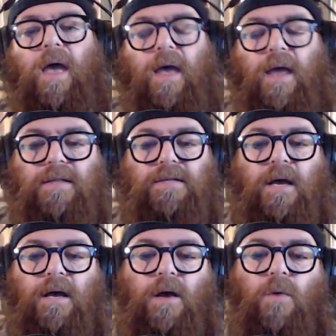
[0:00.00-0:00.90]
And
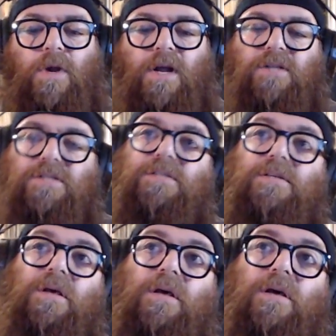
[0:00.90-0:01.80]
what
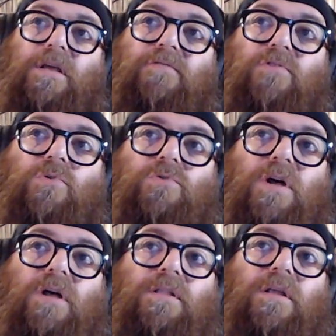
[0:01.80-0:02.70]
else? Give you news
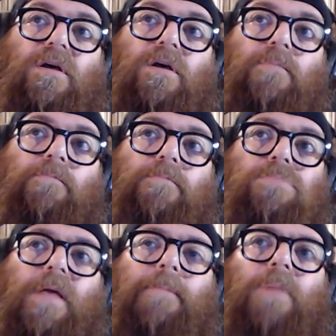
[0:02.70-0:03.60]
on
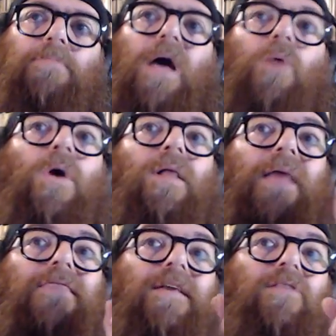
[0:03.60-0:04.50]
Ben Blackwell.
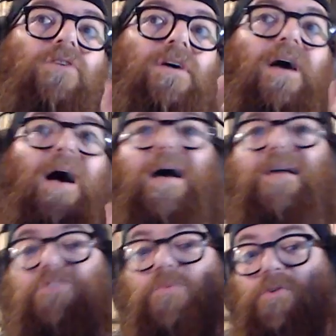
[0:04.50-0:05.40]
And then, look, I
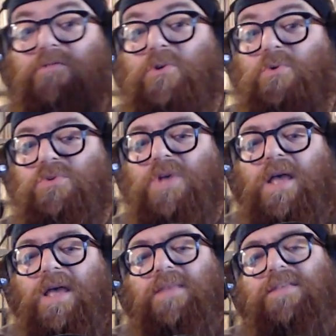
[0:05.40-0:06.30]
have some reviews.
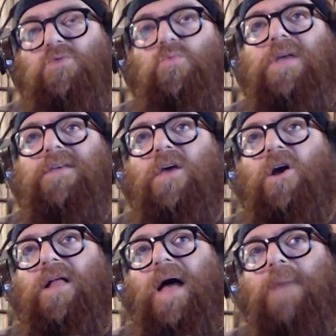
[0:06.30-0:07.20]
This week, they
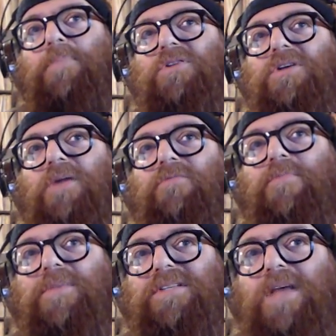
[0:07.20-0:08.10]
all happen to come from the